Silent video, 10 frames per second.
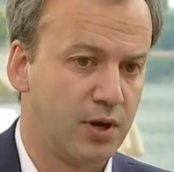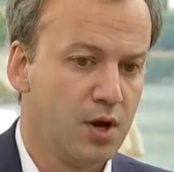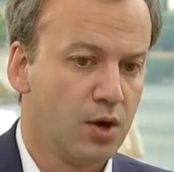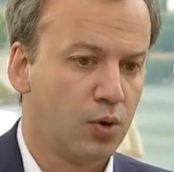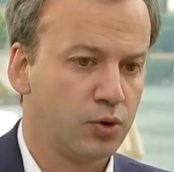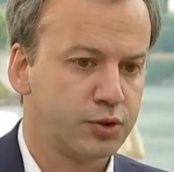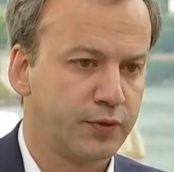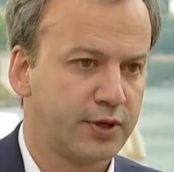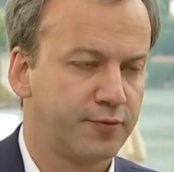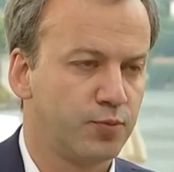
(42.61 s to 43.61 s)
Uh,
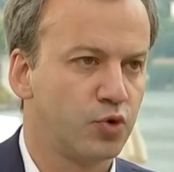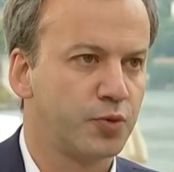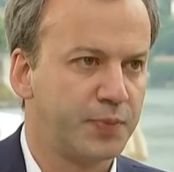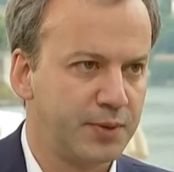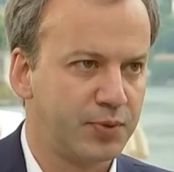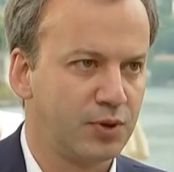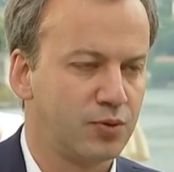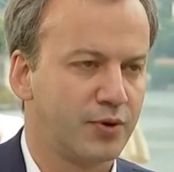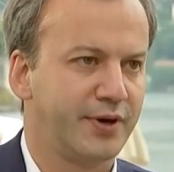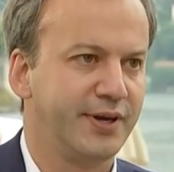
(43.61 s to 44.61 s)
also, we have more people
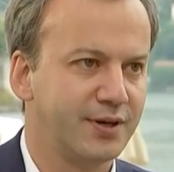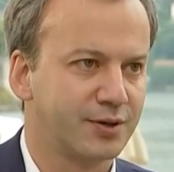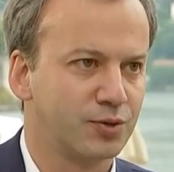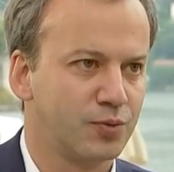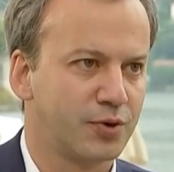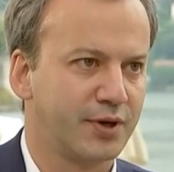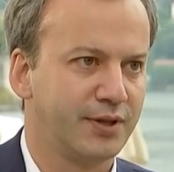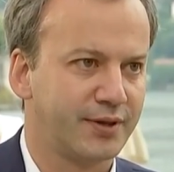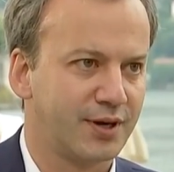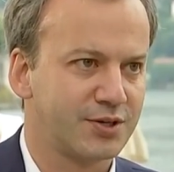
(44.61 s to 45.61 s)
who are eager to work
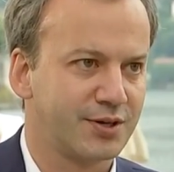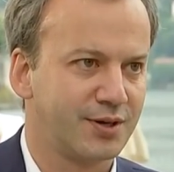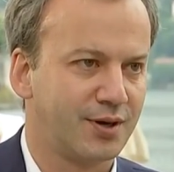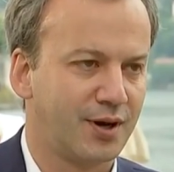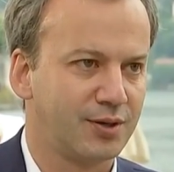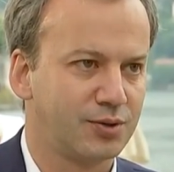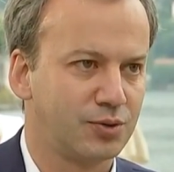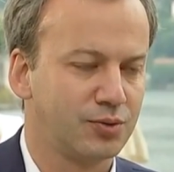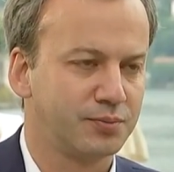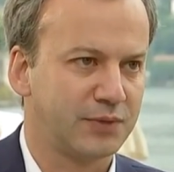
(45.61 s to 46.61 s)
in Russia uh,
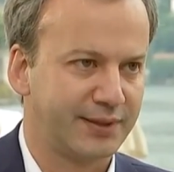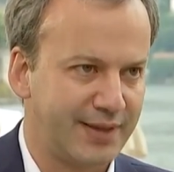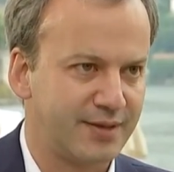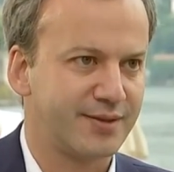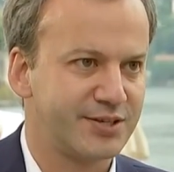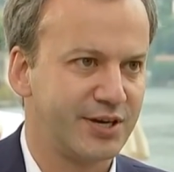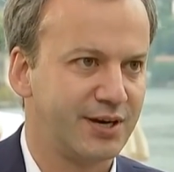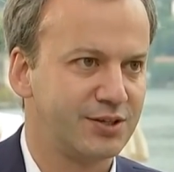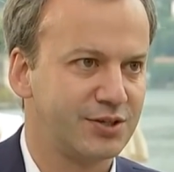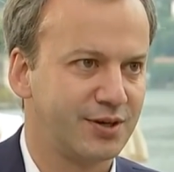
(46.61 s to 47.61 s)
to uh, take this
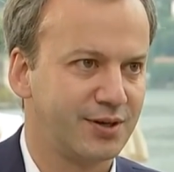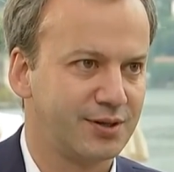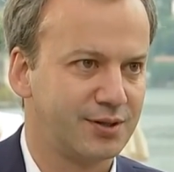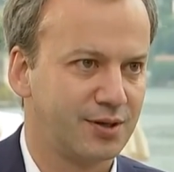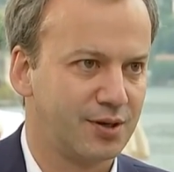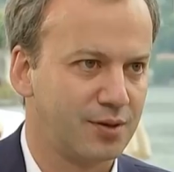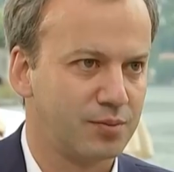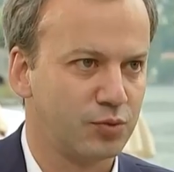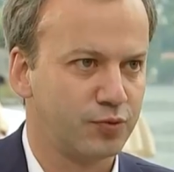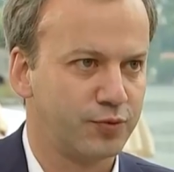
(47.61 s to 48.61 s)
challenge and
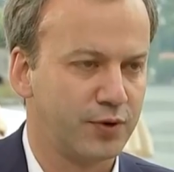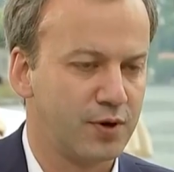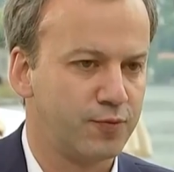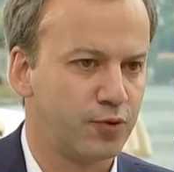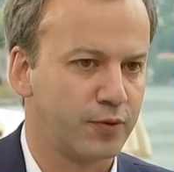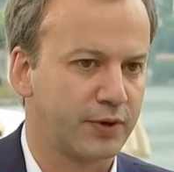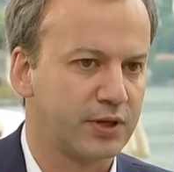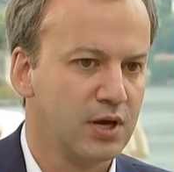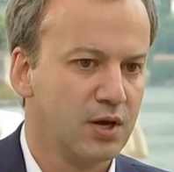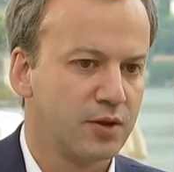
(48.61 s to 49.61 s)
uh, move uh, forward.